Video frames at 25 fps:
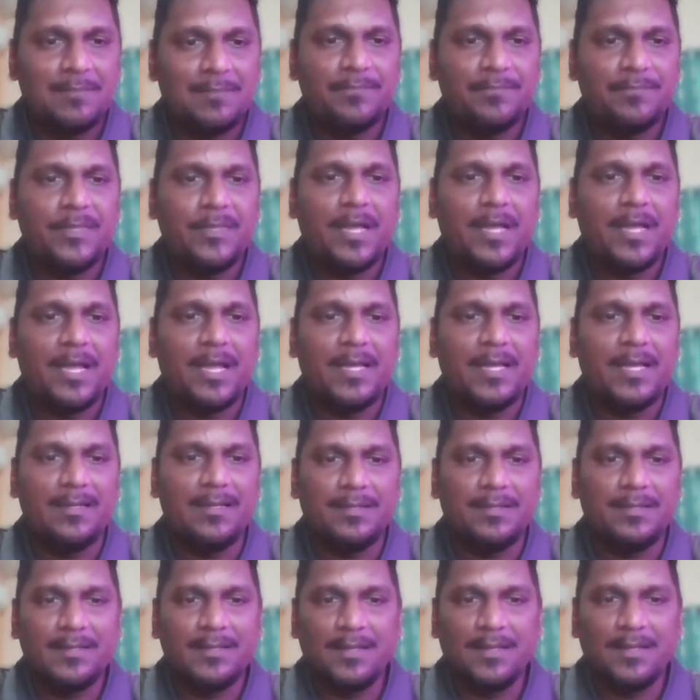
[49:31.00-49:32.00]

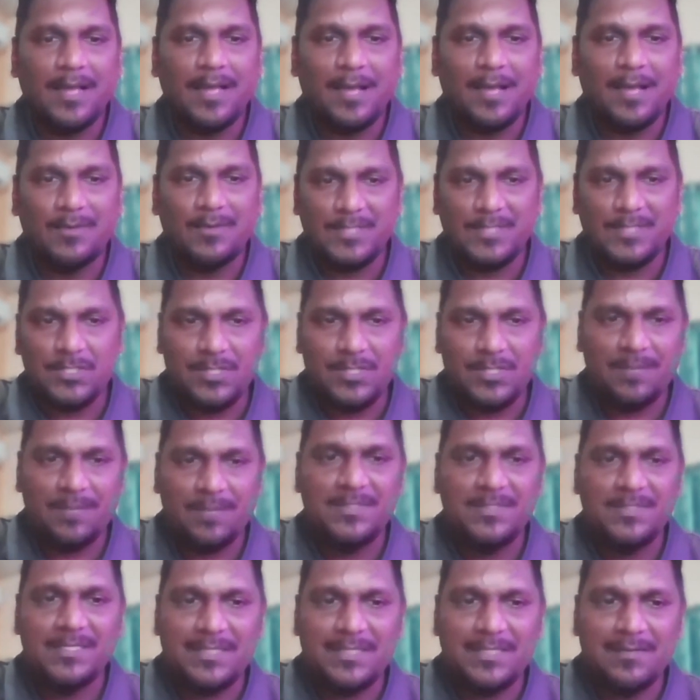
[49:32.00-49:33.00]
and acquisition of
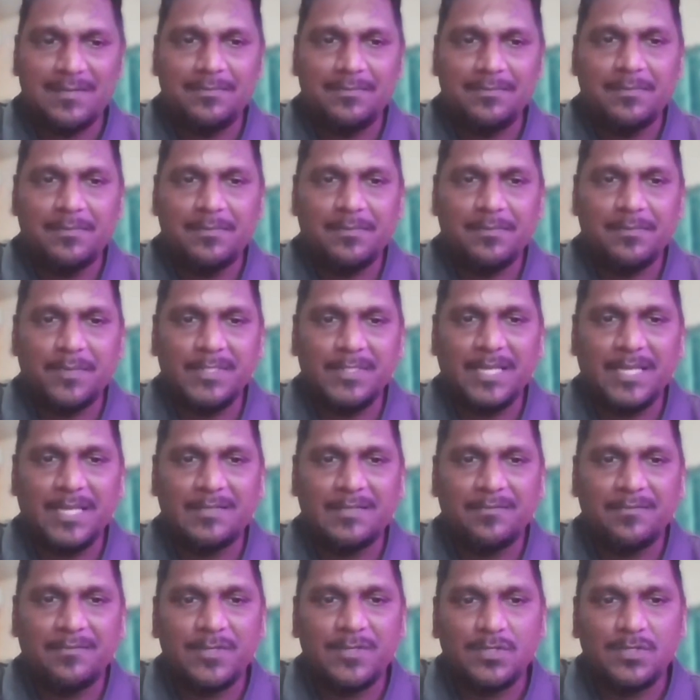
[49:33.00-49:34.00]
certain
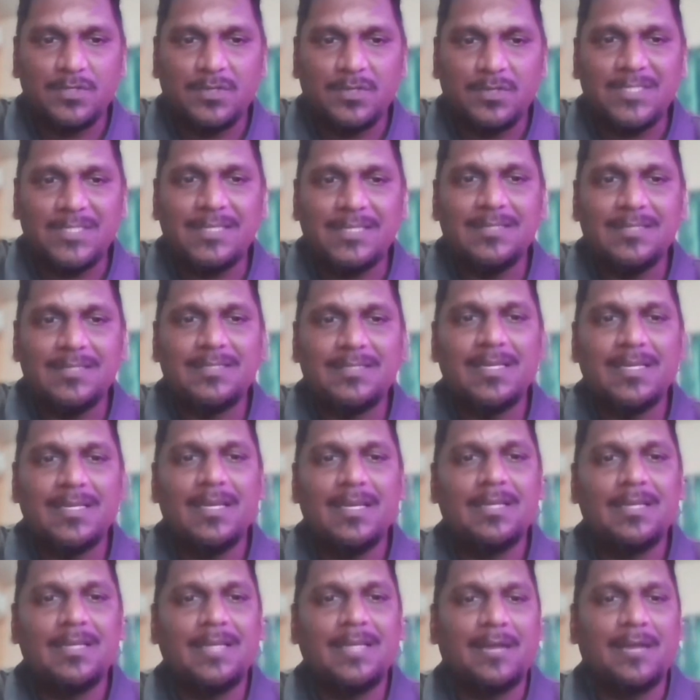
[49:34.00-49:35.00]
protective resources
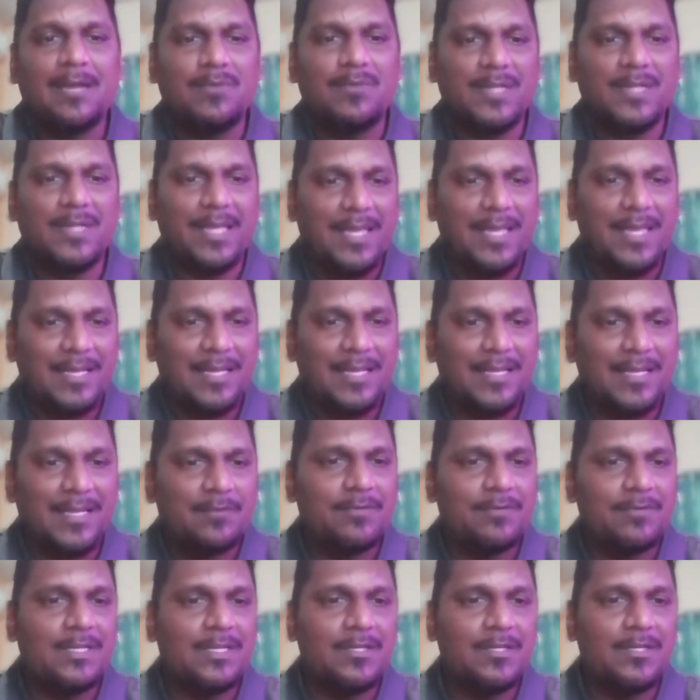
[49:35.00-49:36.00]
that would aid in
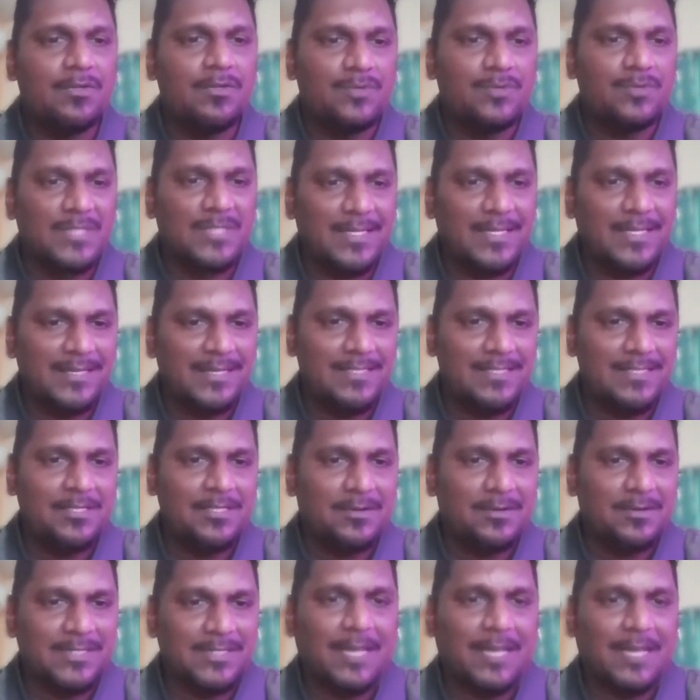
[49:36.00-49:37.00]
reducing this
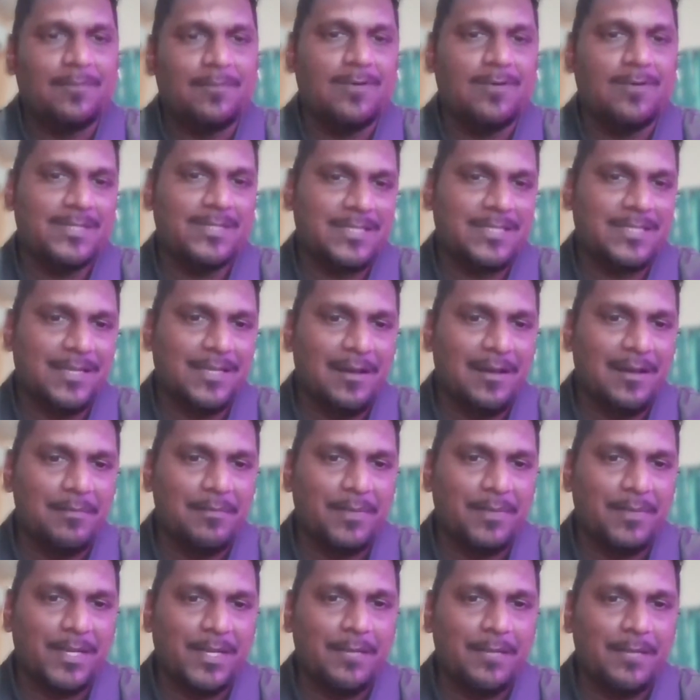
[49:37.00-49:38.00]
downtime cost to the
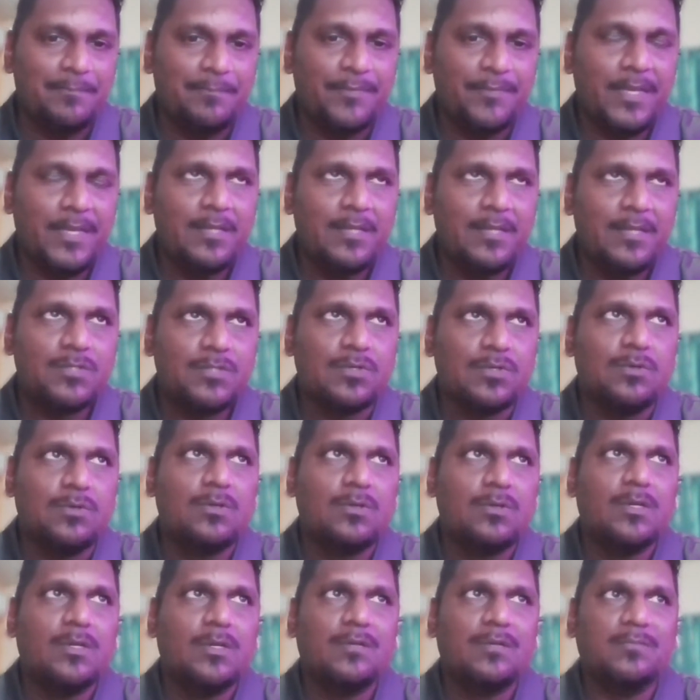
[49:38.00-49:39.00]
company.
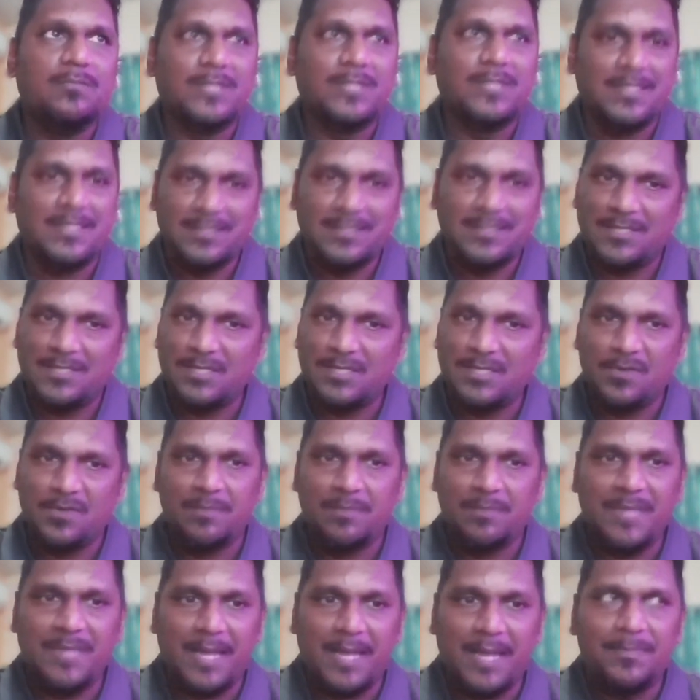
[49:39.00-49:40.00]
So just
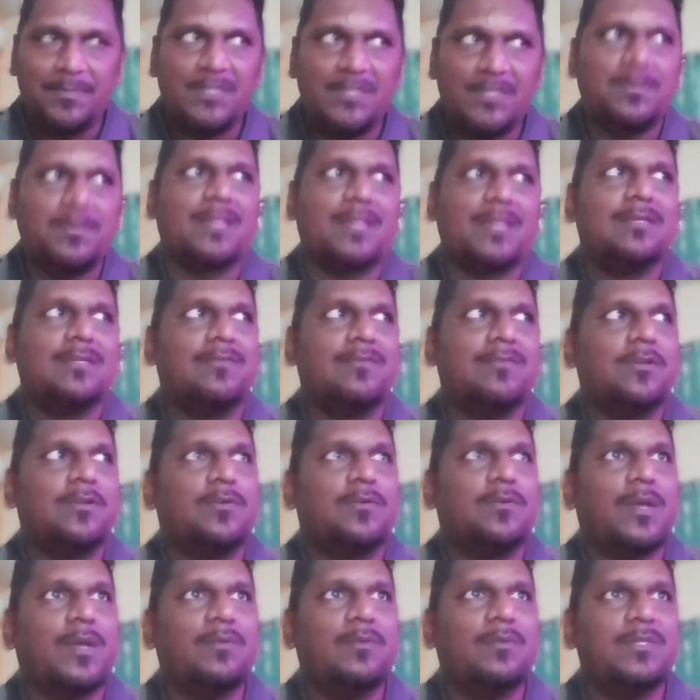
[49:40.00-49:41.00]
from that perspective,
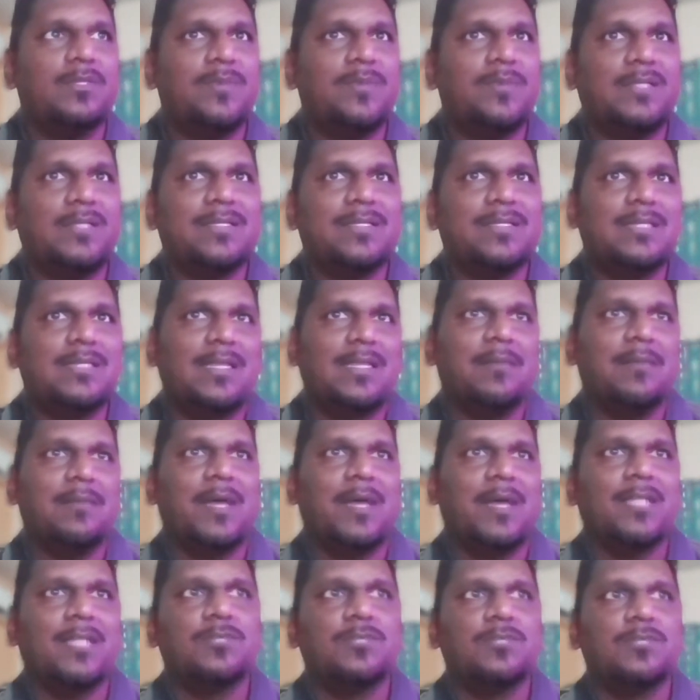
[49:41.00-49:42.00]
when we speak to senior
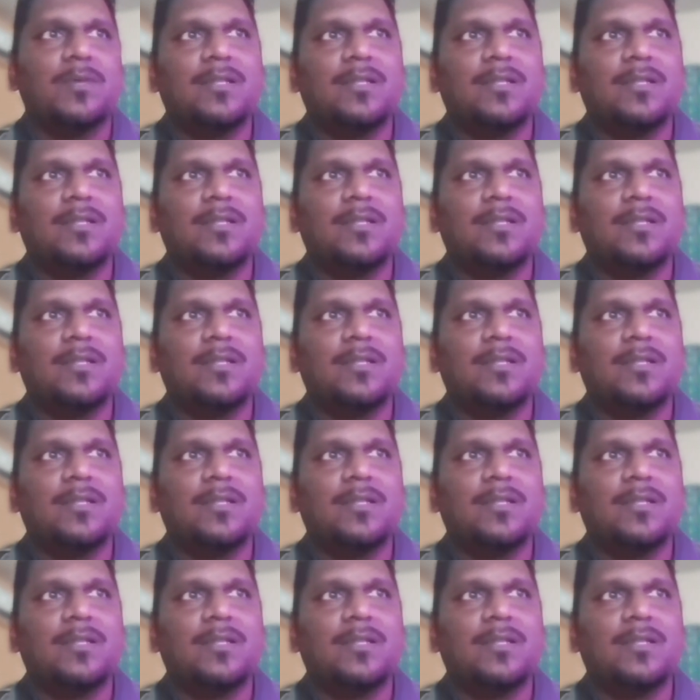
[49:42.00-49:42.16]
management,